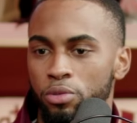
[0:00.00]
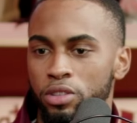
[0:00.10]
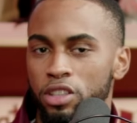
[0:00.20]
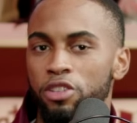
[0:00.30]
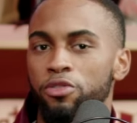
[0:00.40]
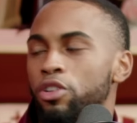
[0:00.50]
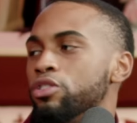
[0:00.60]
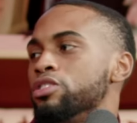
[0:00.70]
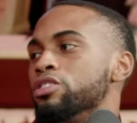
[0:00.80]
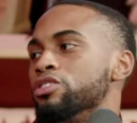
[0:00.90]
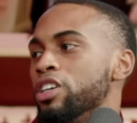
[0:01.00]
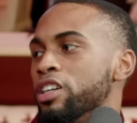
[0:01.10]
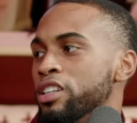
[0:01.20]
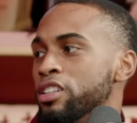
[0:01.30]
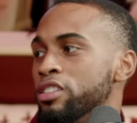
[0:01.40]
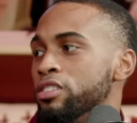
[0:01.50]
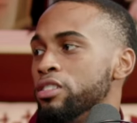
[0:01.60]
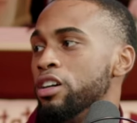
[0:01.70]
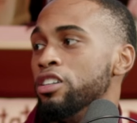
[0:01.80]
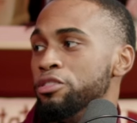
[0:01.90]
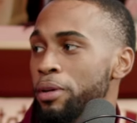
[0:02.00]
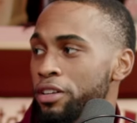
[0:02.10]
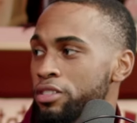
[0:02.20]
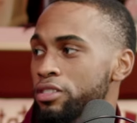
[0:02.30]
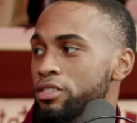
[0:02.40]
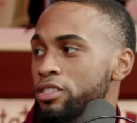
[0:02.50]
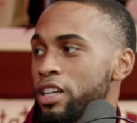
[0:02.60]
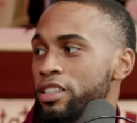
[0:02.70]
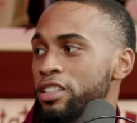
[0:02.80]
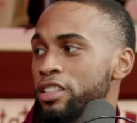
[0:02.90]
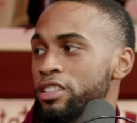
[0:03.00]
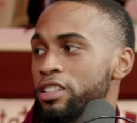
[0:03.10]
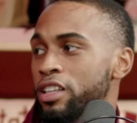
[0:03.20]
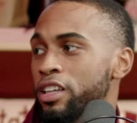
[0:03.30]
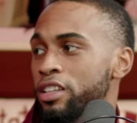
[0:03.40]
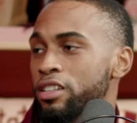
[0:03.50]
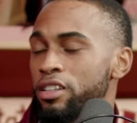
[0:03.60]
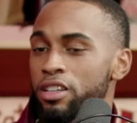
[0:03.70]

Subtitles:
we still focus on trying to get us better at the end of the day.